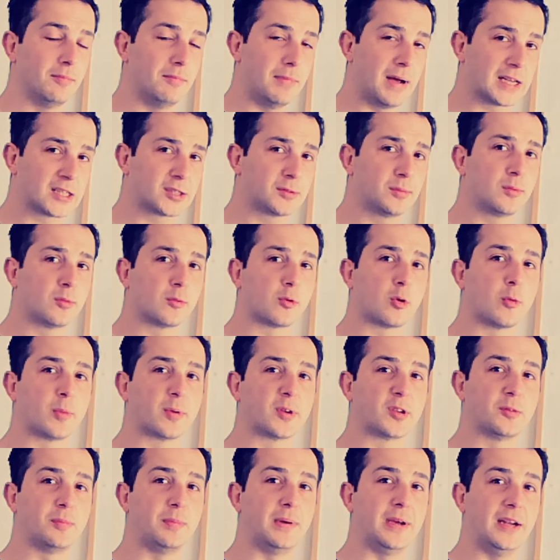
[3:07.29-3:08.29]
Maximal
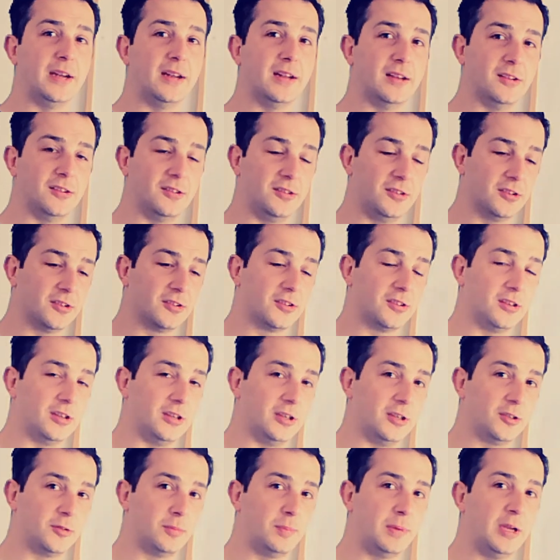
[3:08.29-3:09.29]
aerobic speed is just
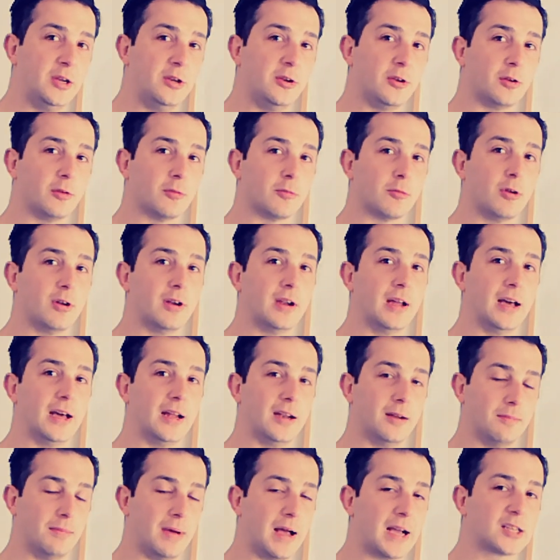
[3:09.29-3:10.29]
the speed you can run
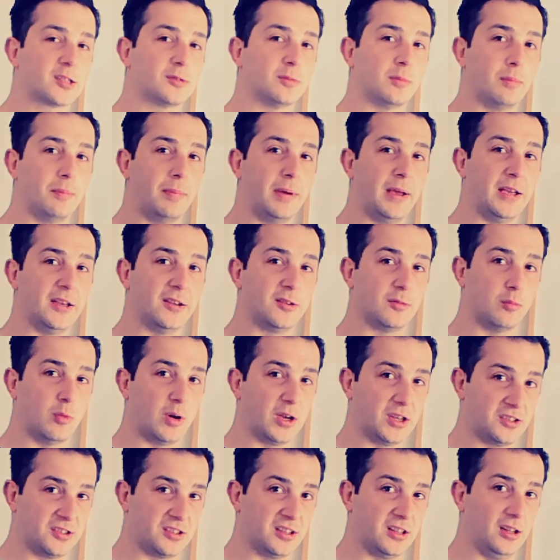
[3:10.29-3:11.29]
at a maximum pace
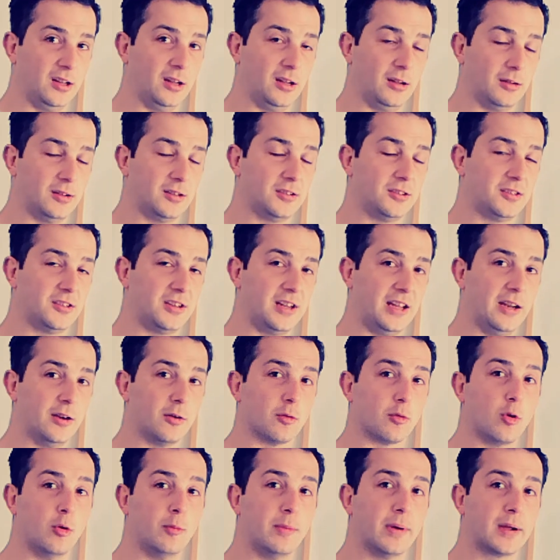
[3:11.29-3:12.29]
while still staying
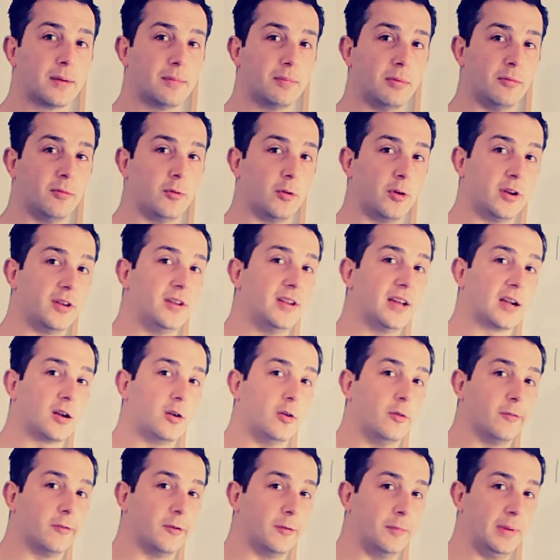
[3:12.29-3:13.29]
aerobic before you tick
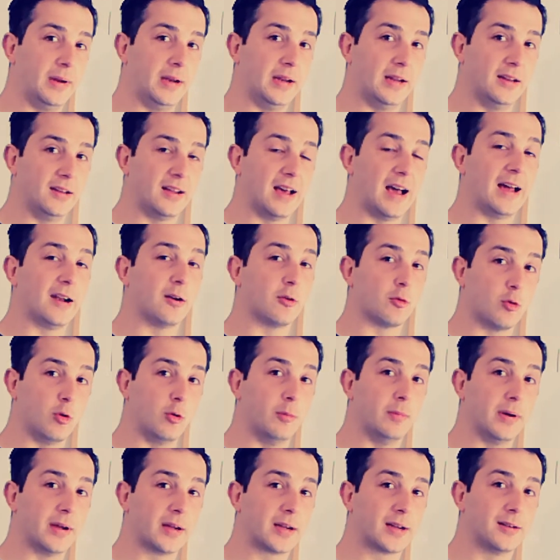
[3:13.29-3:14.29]
over to being into
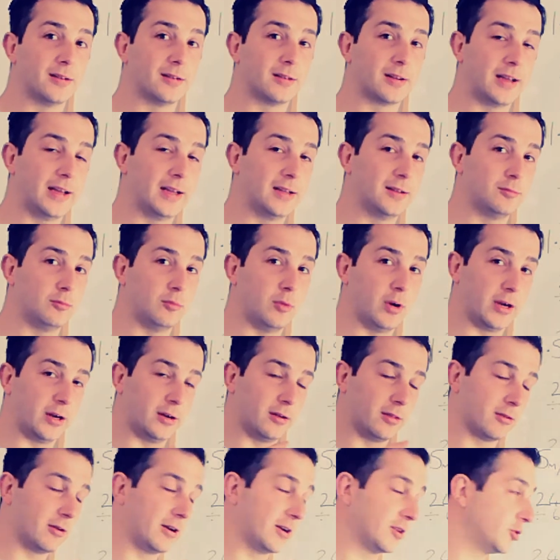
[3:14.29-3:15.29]
anaerobic, okay, where
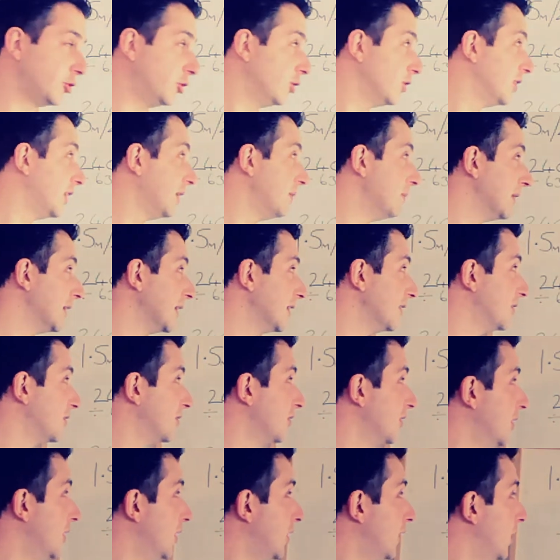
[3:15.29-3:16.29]
your threshold limit
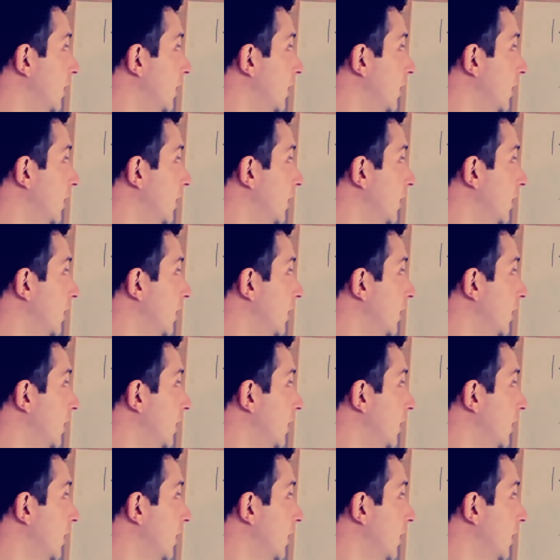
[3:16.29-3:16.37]
is.